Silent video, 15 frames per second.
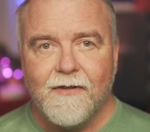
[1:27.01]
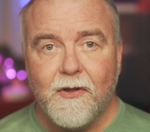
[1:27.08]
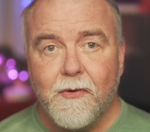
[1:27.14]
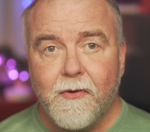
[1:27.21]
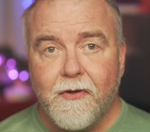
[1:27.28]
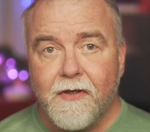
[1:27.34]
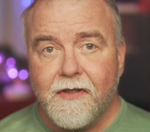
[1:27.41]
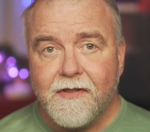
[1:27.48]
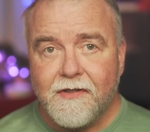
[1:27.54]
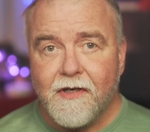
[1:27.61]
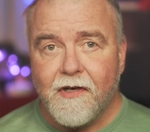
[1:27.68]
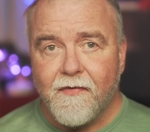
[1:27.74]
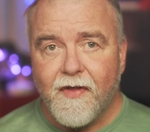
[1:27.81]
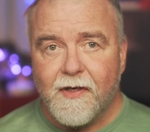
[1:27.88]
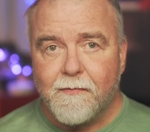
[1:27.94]
You could
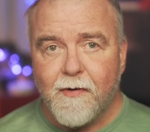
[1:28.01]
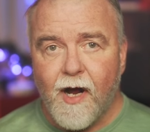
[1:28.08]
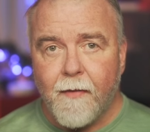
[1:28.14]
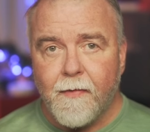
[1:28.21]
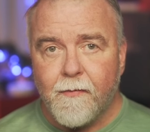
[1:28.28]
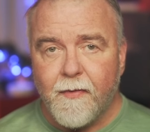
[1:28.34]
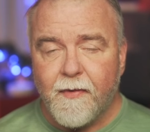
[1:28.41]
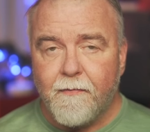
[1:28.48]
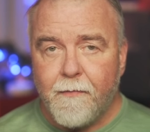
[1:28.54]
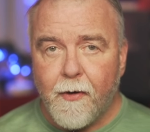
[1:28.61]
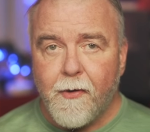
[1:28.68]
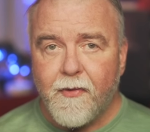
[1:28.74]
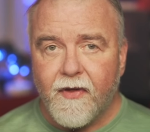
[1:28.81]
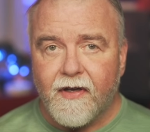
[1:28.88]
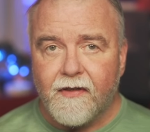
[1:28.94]
solve this problem with
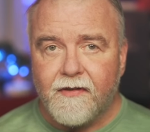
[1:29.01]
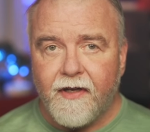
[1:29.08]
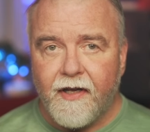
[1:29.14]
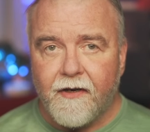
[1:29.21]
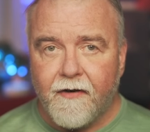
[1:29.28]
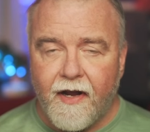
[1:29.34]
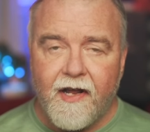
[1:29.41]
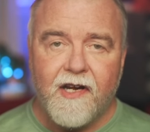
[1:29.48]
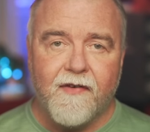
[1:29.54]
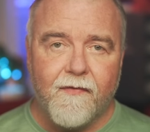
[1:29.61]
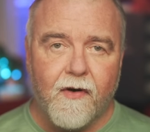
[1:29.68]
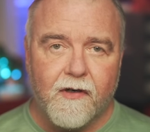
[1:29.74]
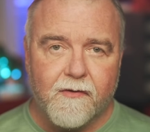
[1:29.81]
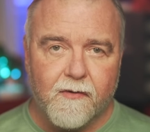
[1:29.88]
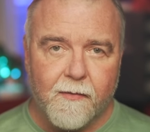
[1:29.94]
both a container and a
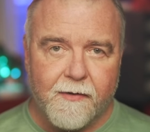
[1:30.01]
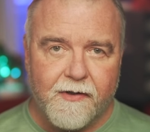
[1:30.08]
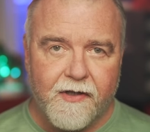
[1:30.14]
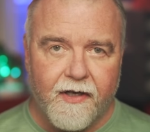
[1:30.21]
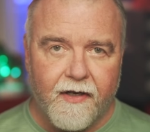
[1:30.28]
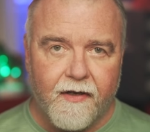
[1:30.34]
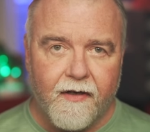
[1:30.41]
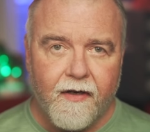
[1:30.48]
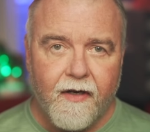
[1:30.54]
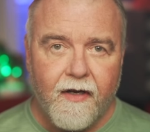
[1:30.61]
virtual machine.